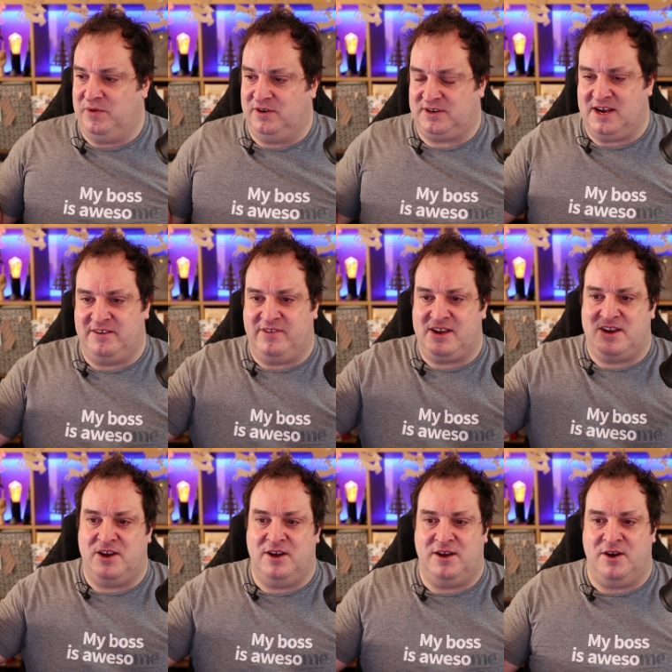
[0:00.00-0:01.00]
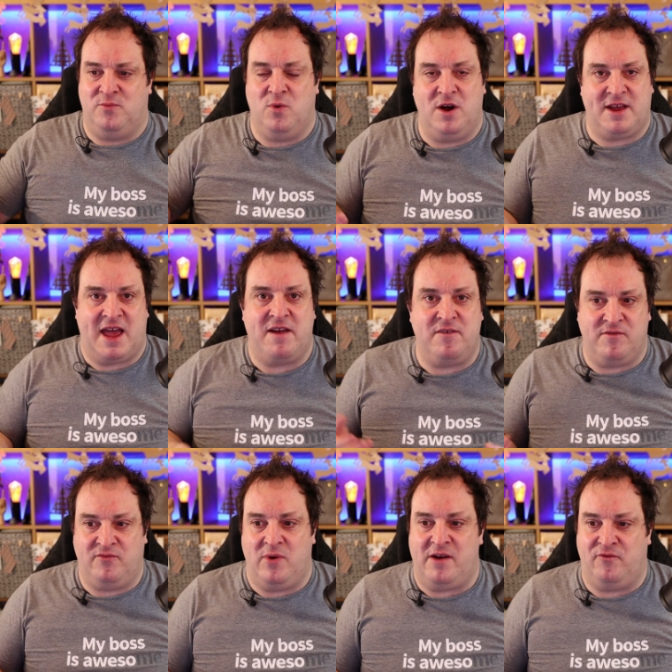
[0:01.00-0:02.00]
but kind of like a work area
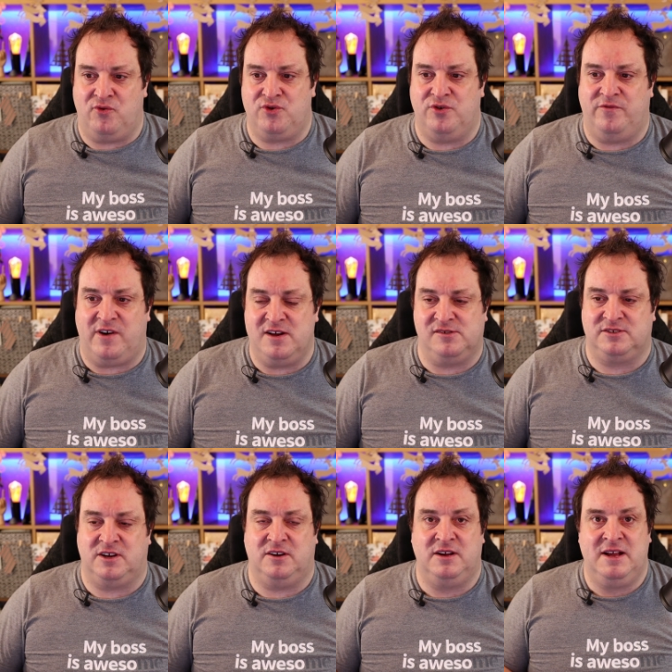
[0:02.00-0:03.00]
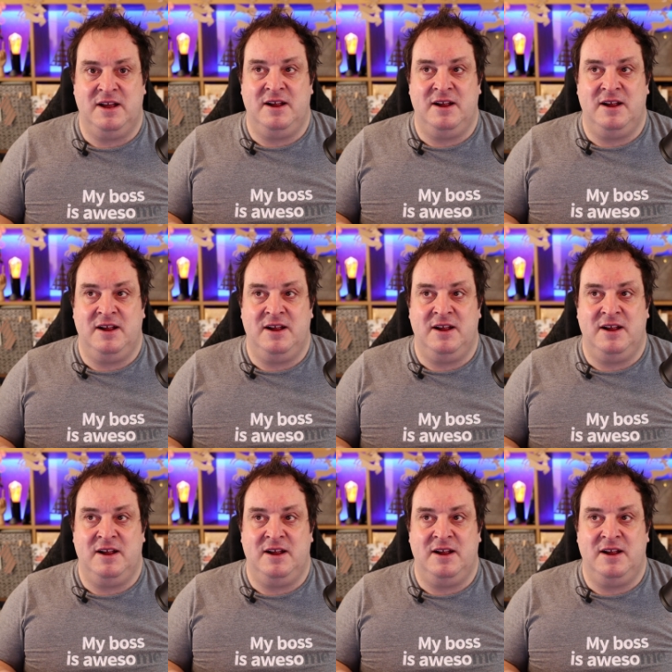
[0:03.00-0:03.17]
of where all your files are.